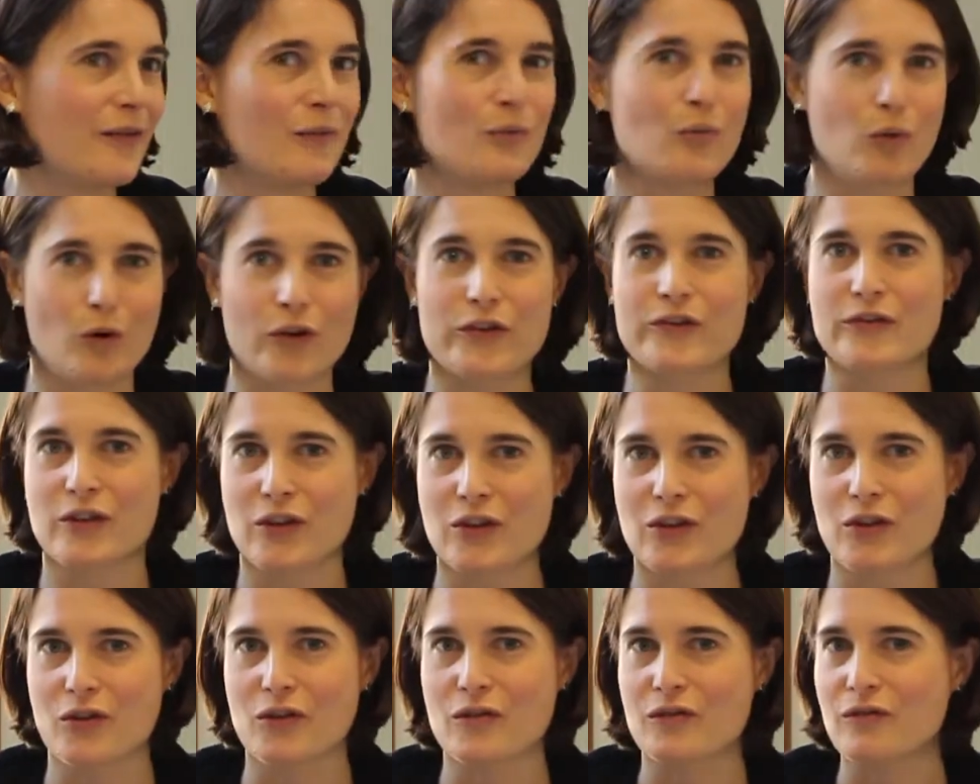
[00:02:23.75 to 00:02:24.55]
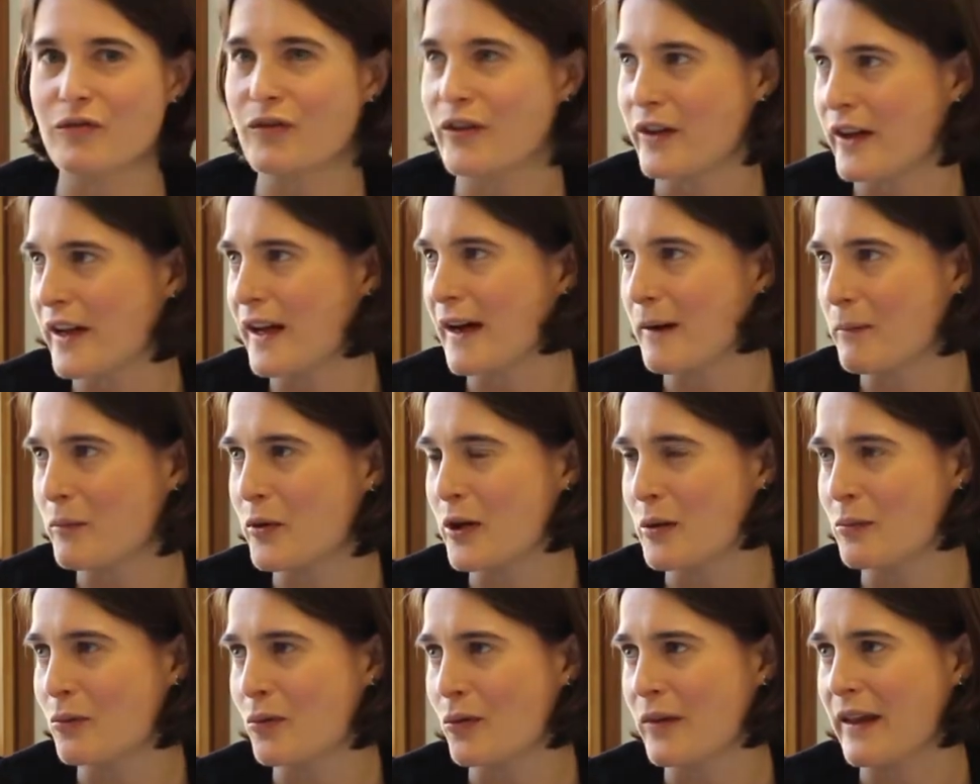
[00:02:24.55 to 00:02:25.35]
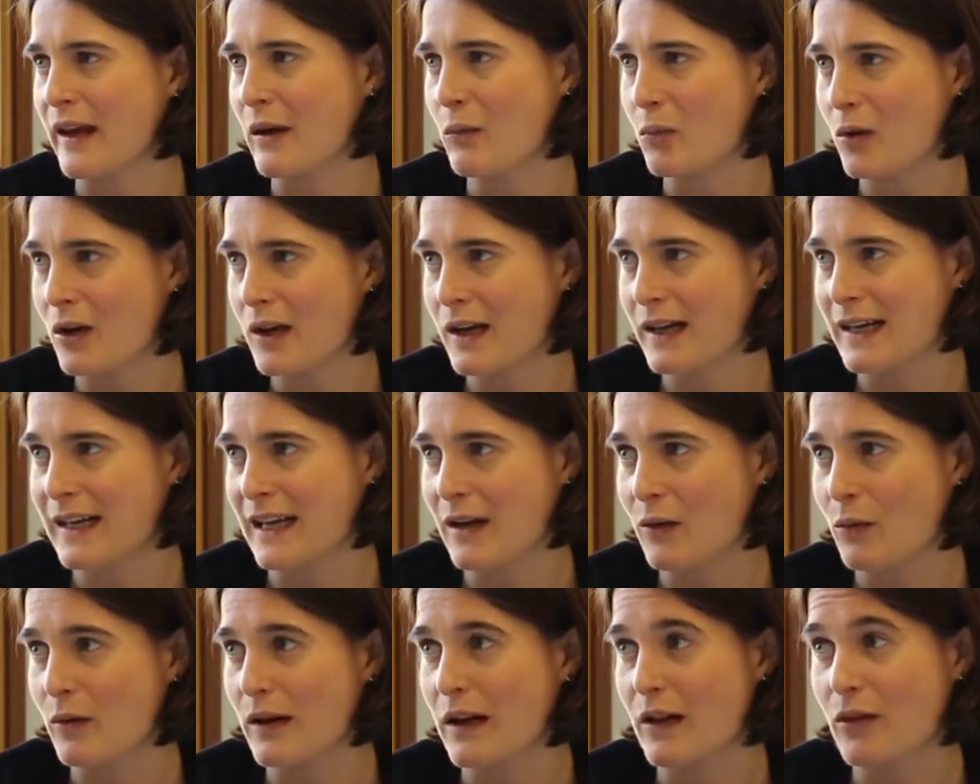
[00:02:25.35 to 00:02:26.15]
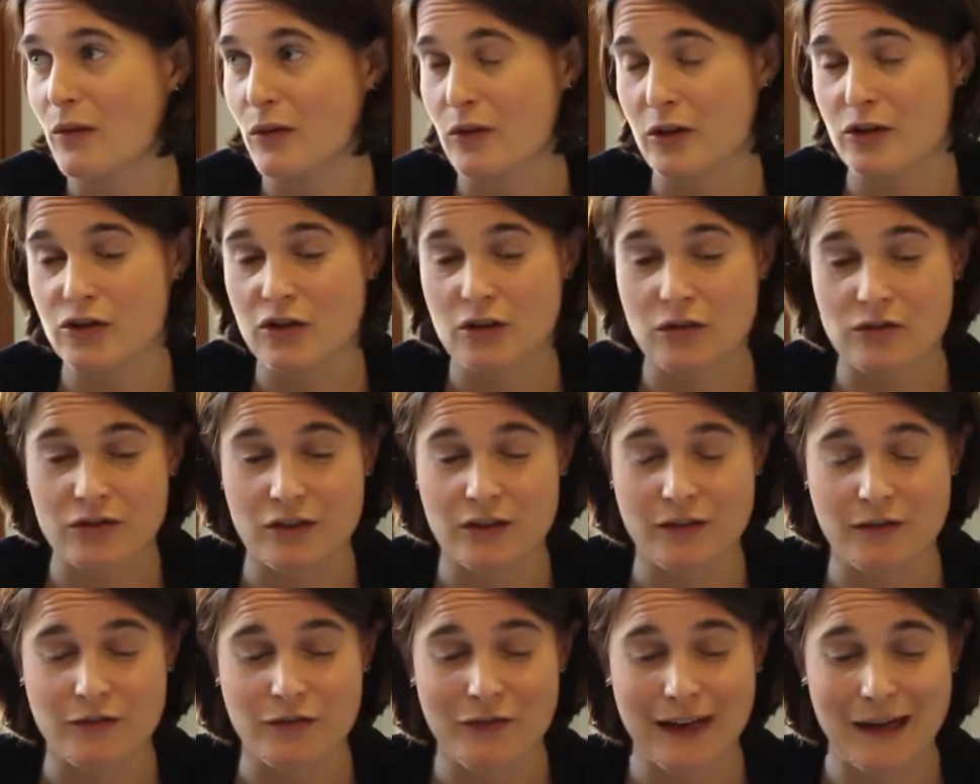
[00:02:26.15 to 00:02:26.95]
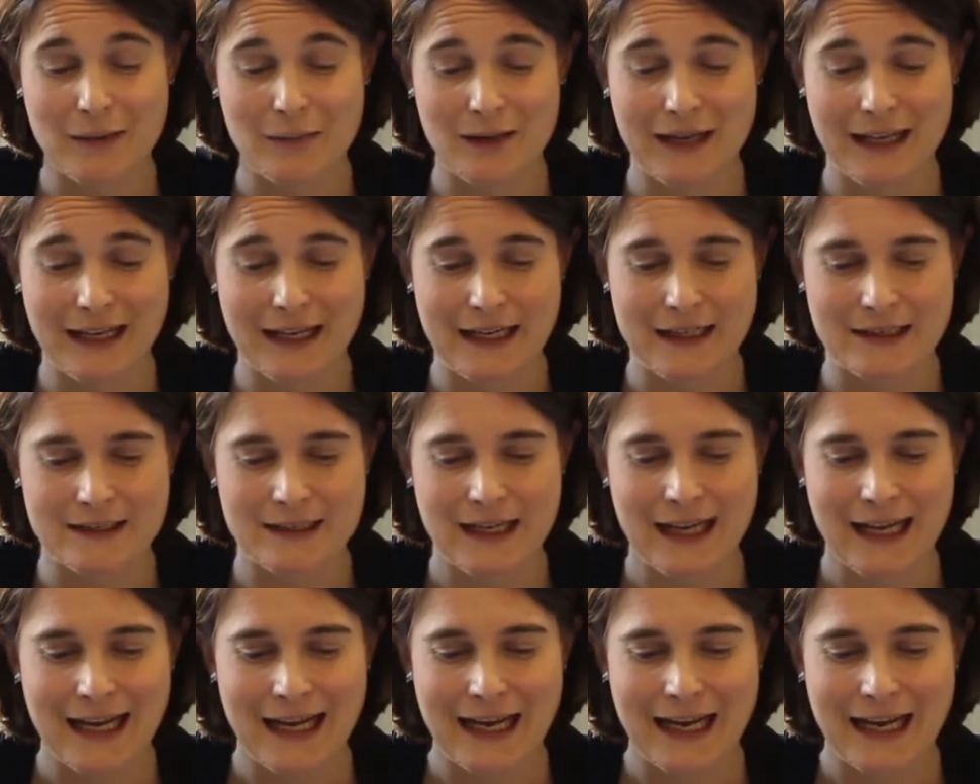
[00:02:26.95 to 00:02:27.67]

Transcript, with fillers: what's good for the young people they're working with, or the children and families,